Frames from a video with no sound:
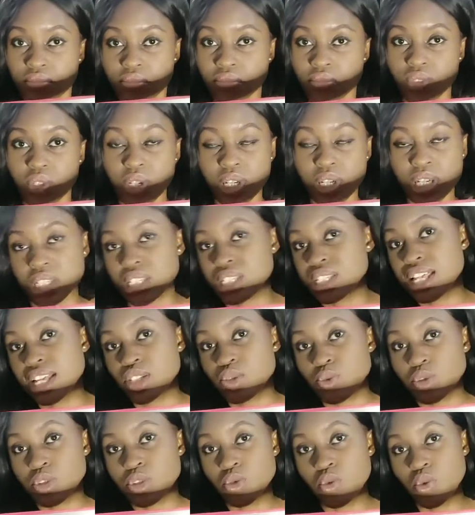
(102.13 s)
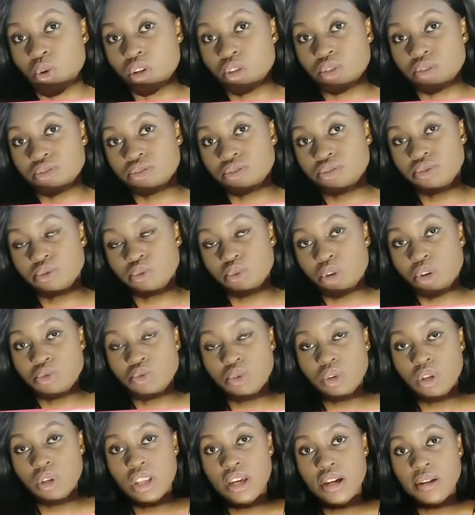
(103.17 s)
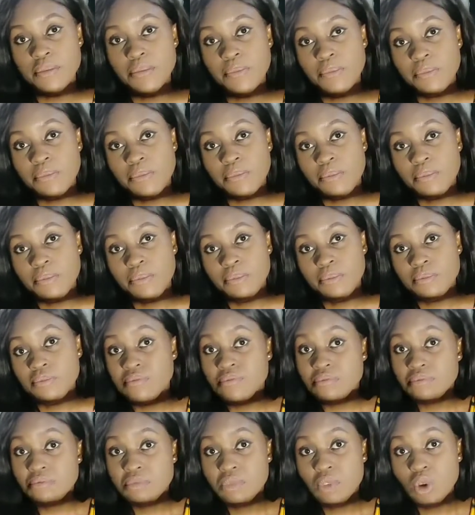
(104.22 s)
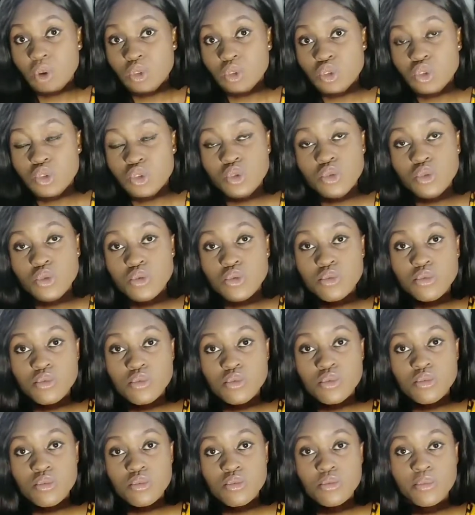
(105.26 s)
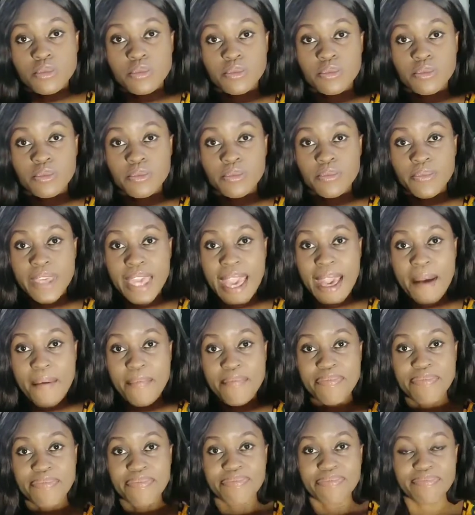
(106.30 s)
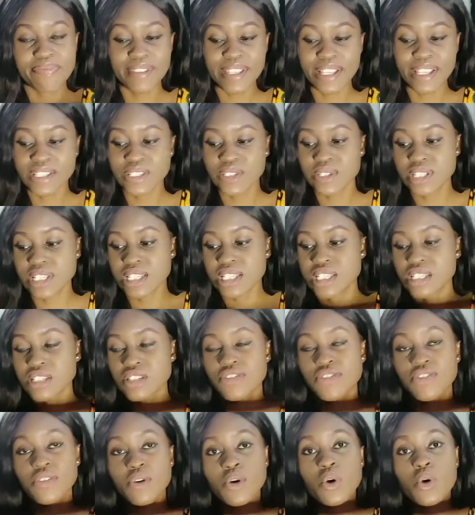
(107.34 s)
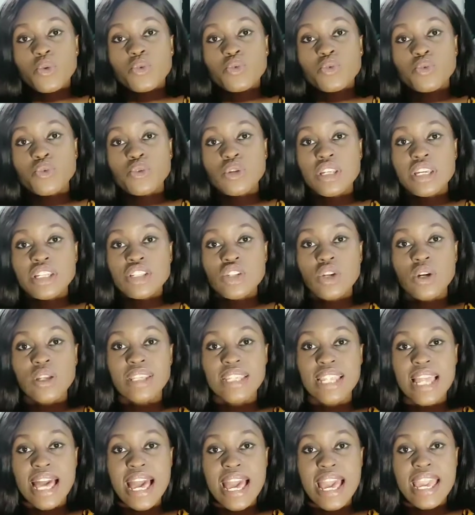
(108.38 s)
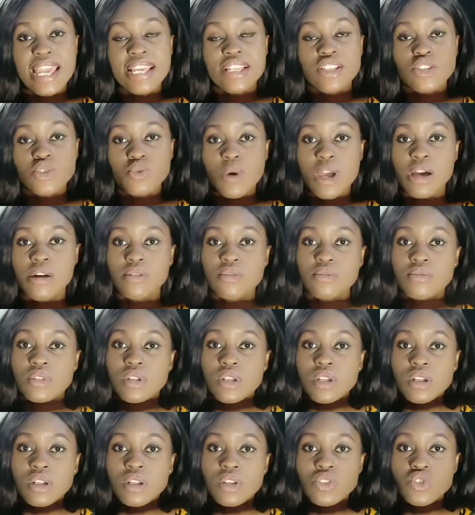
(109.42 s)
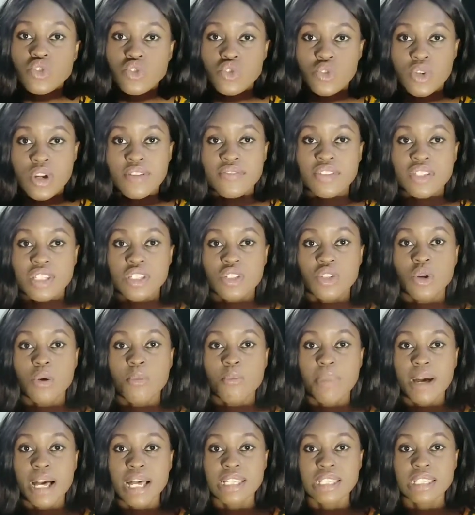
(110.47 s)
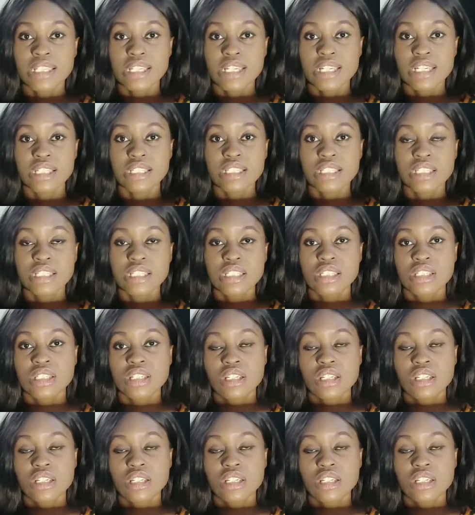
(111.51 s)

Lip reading: you can start with one ruler or 2. Yeah, so this is for ruling your lines while drafting your patterns.